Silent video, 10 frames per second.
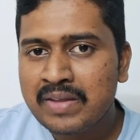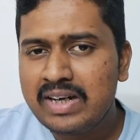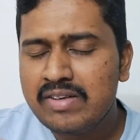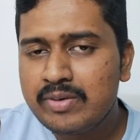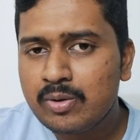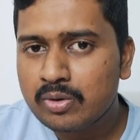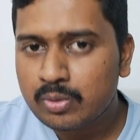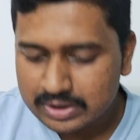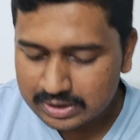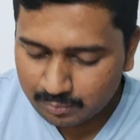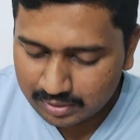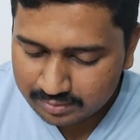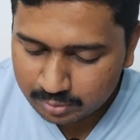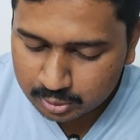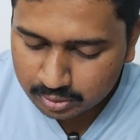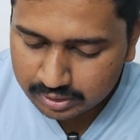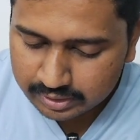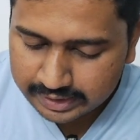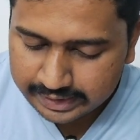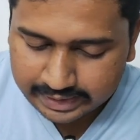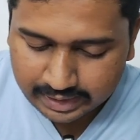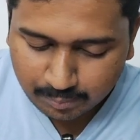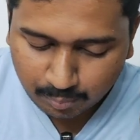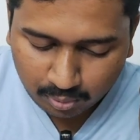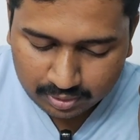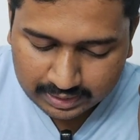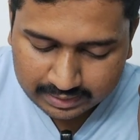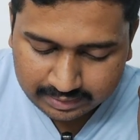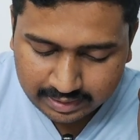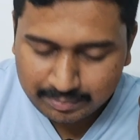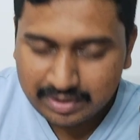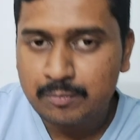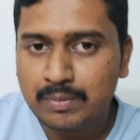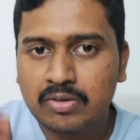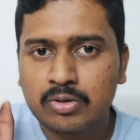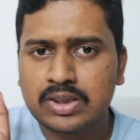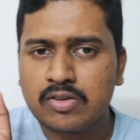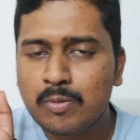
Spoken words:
And if you go question wise, you shouldn't dedicate more than 3 minutes per question.